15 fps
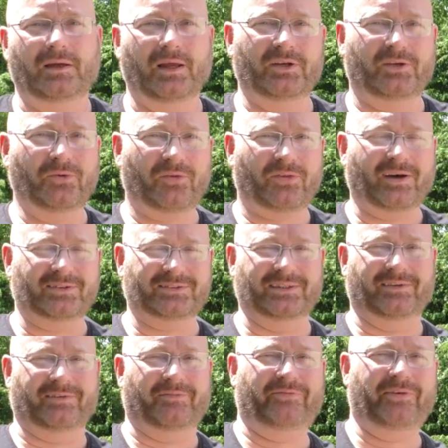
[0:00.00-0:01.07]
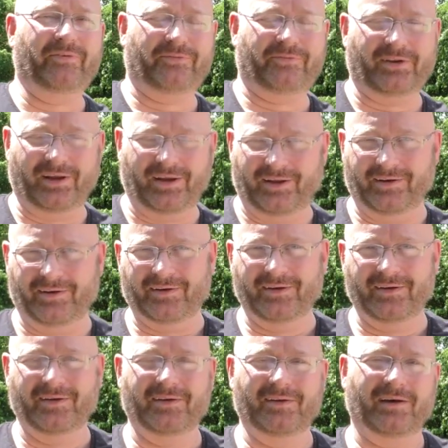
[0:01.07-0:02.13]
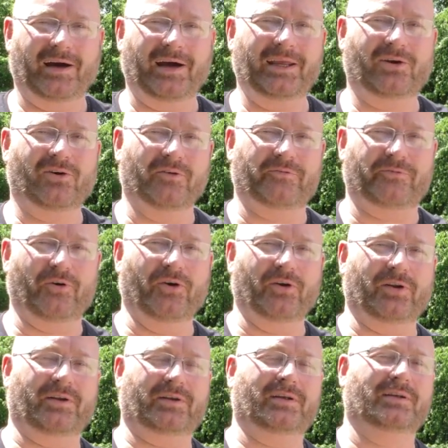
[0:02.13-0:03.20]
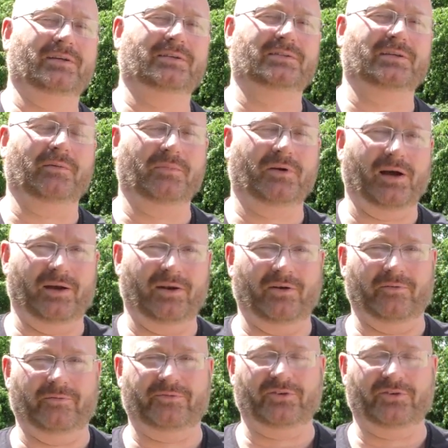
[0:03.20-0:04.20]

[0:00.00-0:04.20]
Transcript: In 2015, I converted some kind of